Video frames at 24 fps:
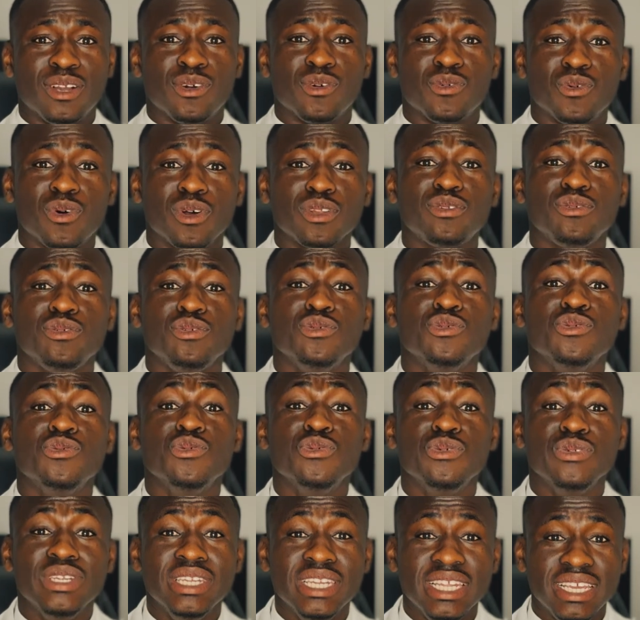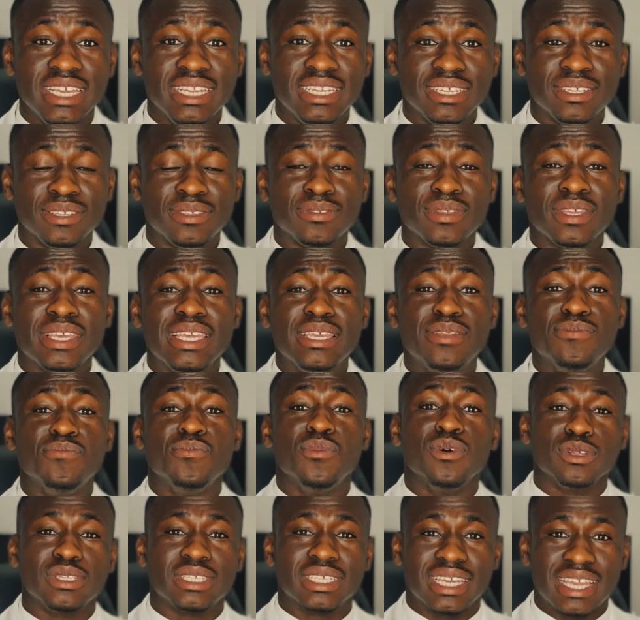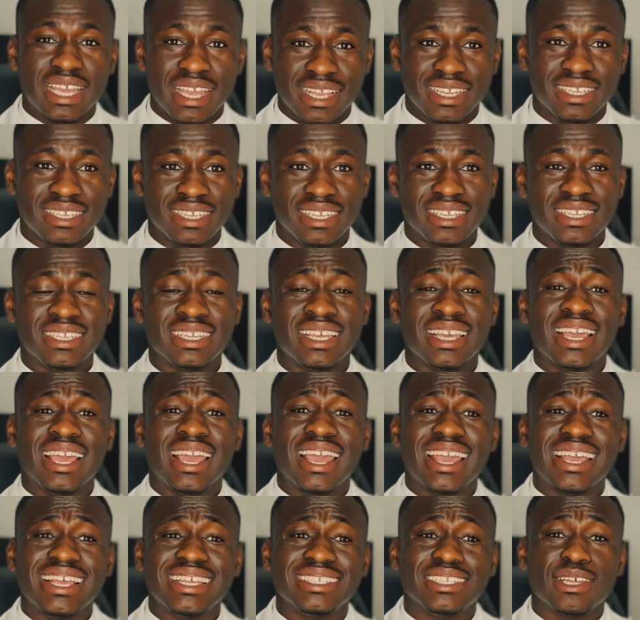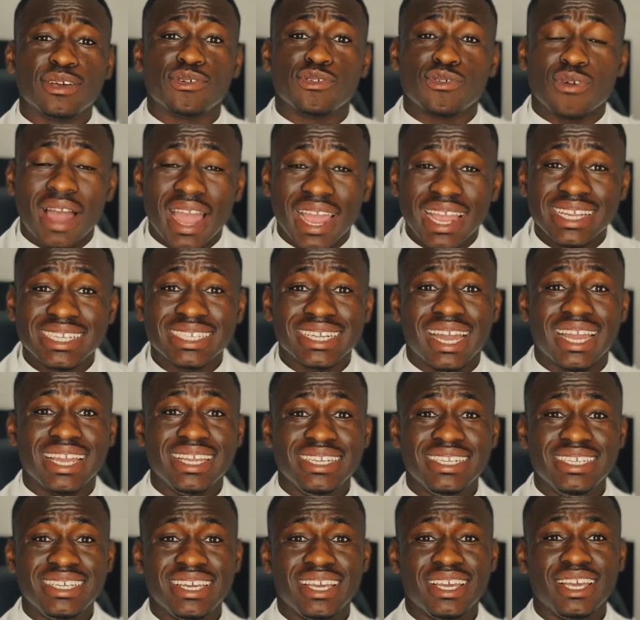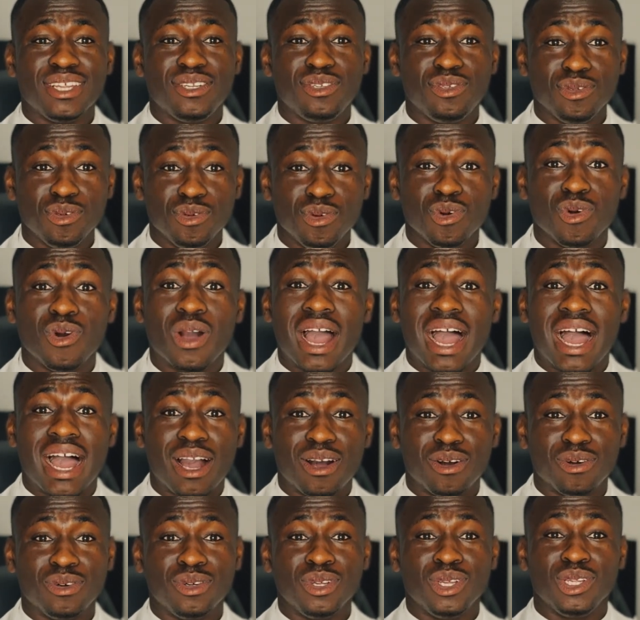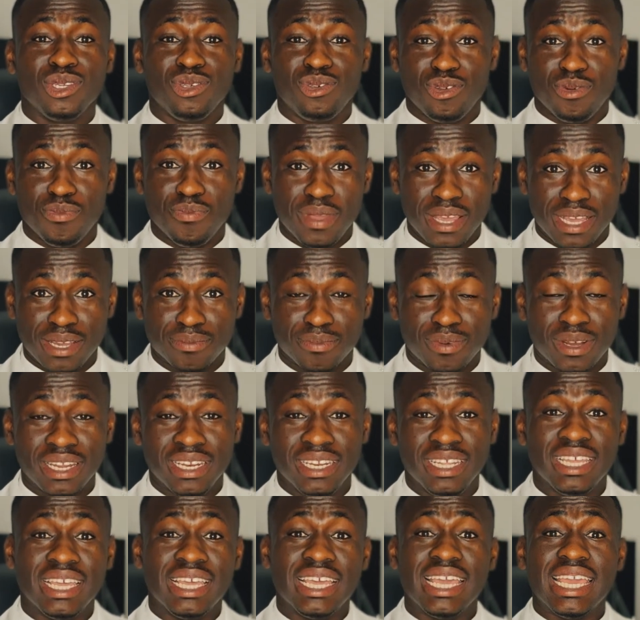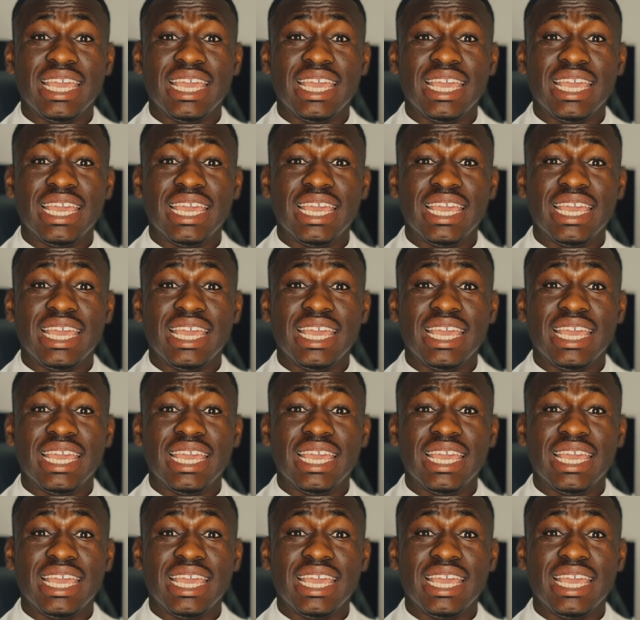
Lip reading: What you need in most cases is the right idea to know how to make money,